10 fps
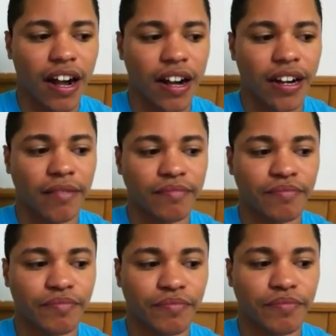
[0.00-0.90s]

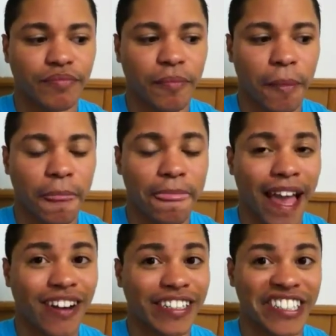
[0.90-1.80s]

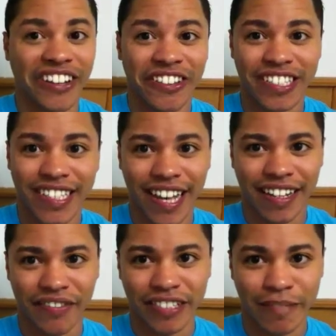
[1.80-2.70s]
Now, on the other side
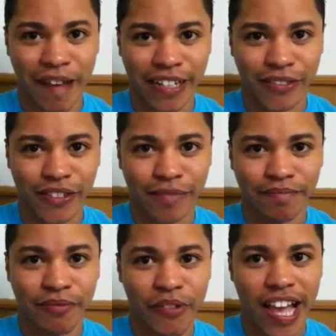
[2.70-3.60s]
of the spectrum,
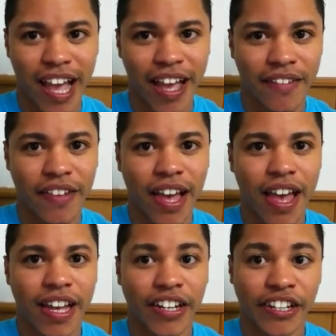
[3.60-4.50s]
we have
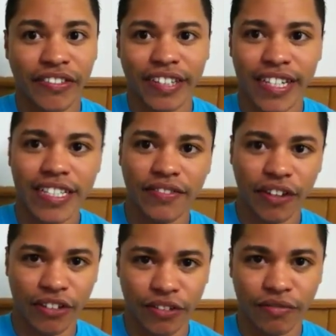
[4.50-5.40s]
New Orleans
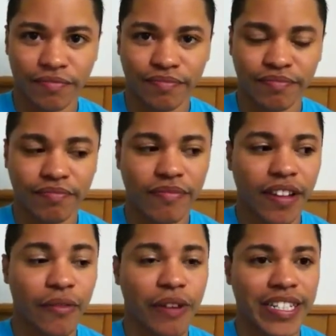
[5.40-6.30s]
Voodoo,
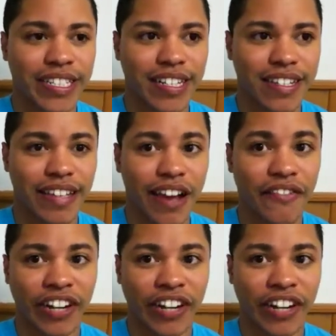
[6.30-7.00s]
which is a